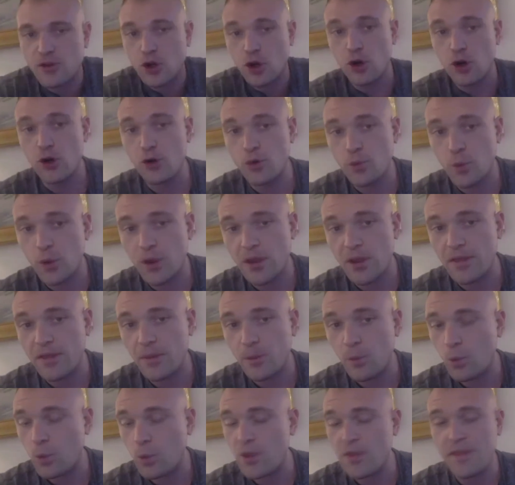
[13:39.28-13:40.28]
turned with,
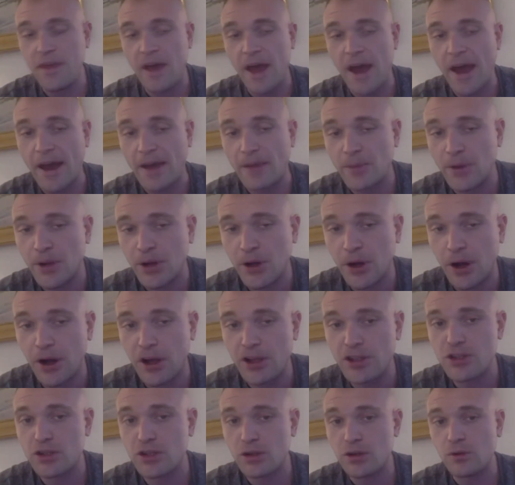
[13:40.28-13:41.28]
with that
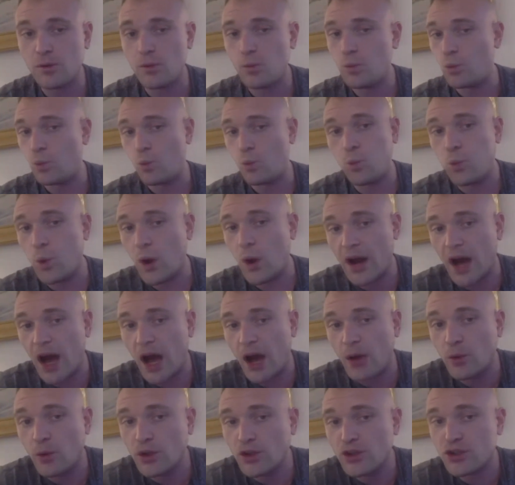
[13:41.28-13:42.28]
because when
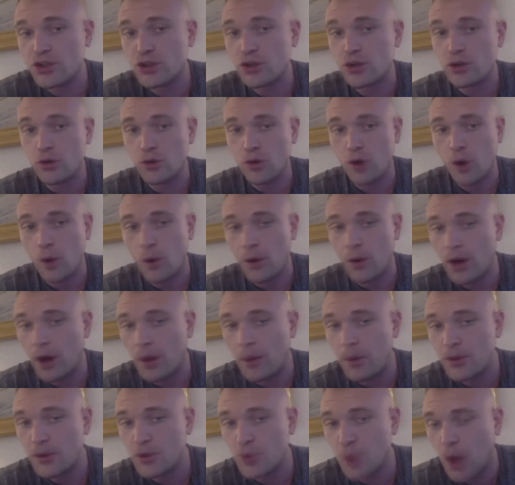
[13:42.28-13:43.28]
I was growing
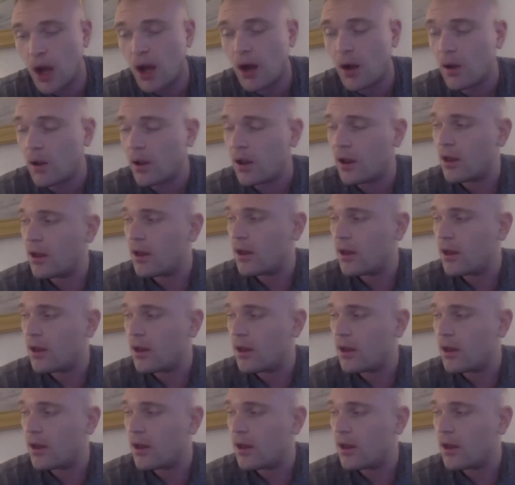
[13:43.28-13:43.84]
up as well,